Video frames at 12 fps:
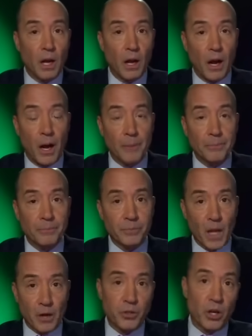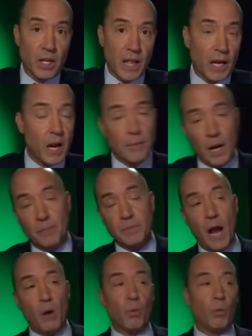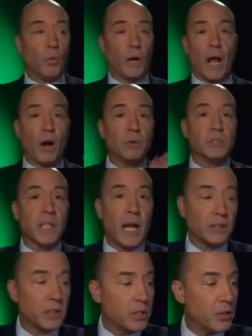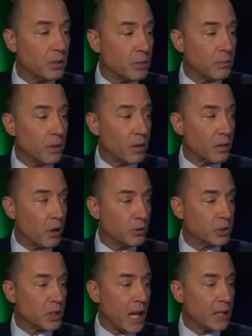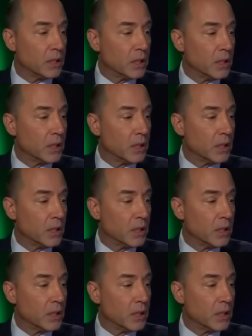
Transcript: Um, I'll show you that coming up. Now, what I always like to do, and, and those that